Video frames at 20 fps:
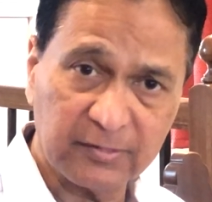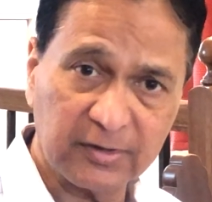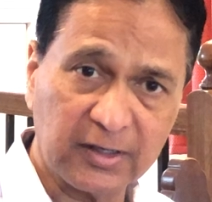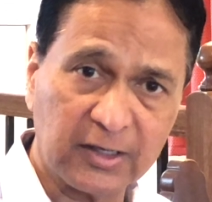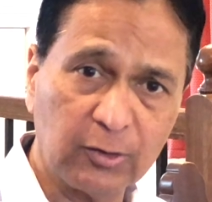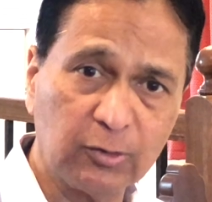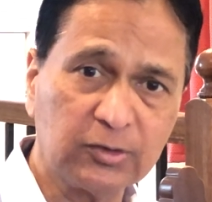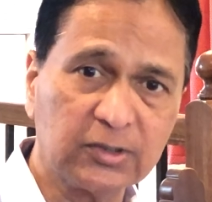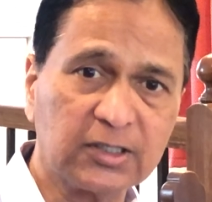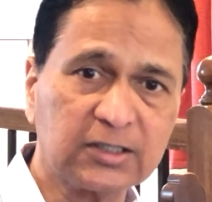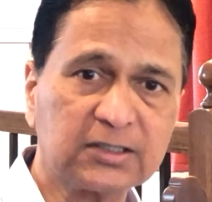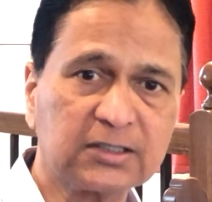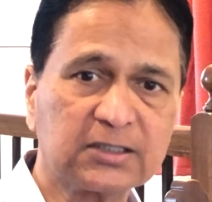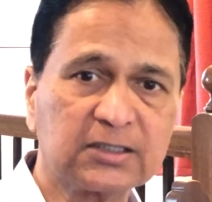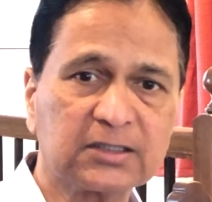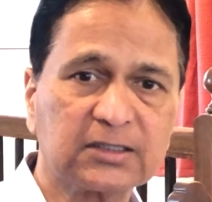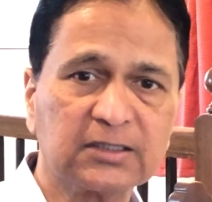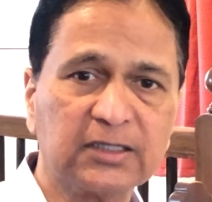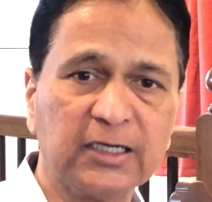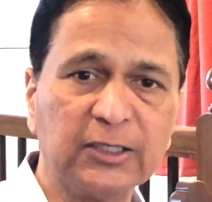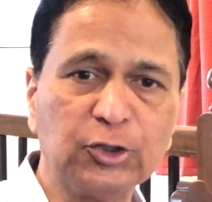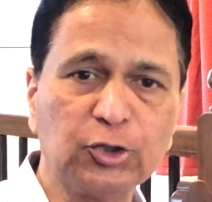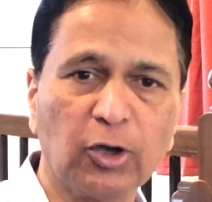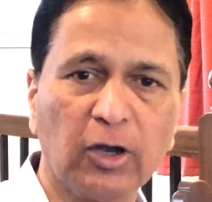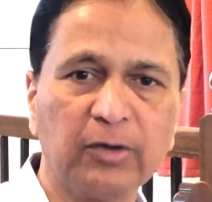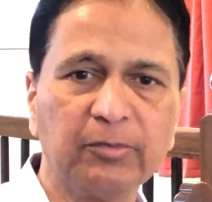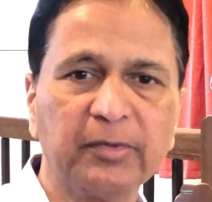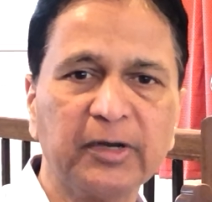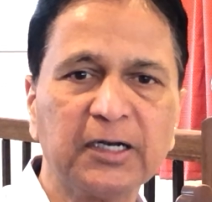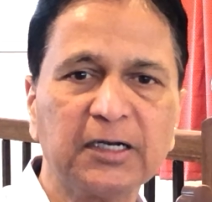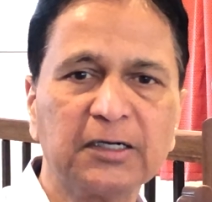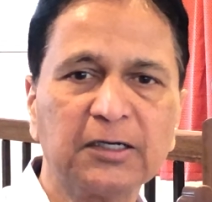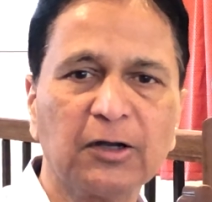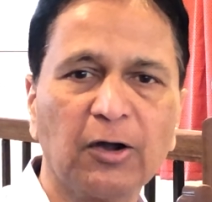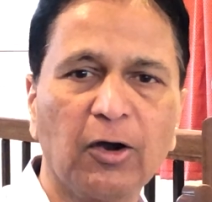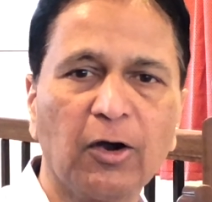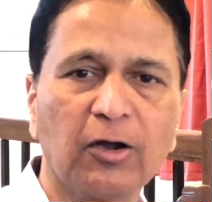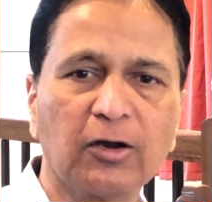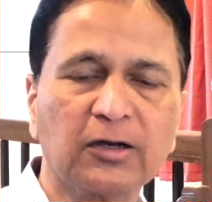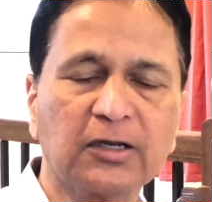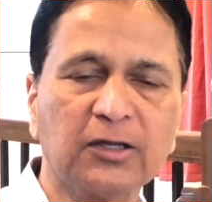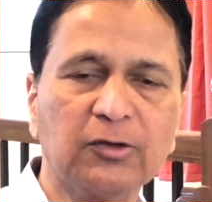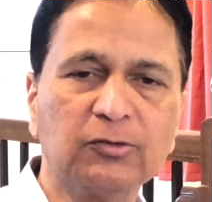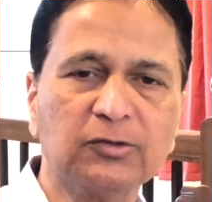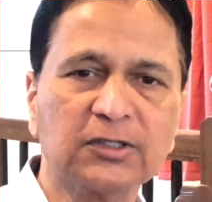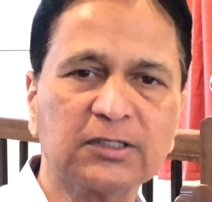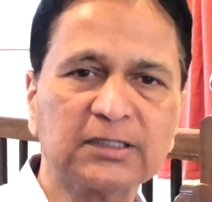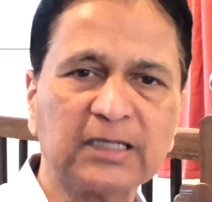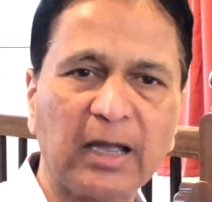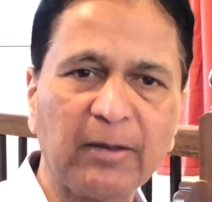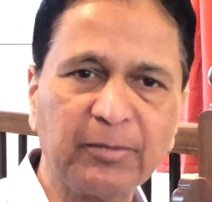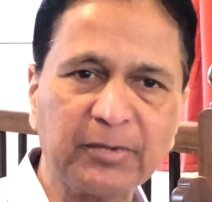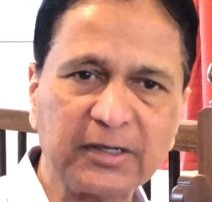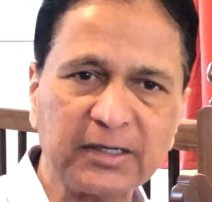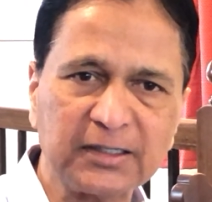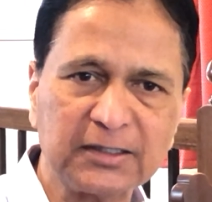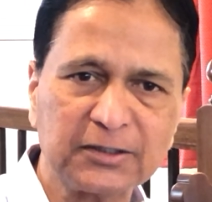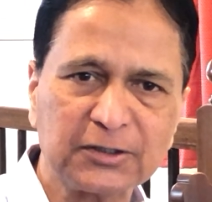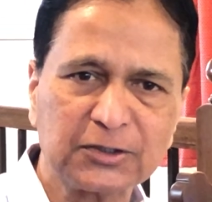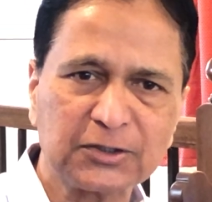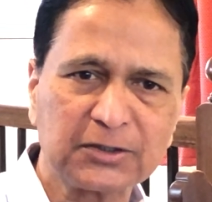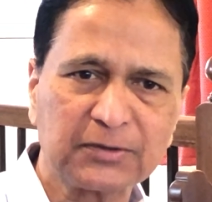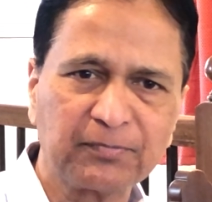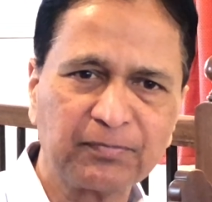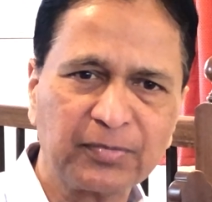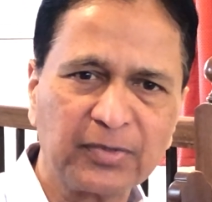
gives us enjoyment or gives us happiness.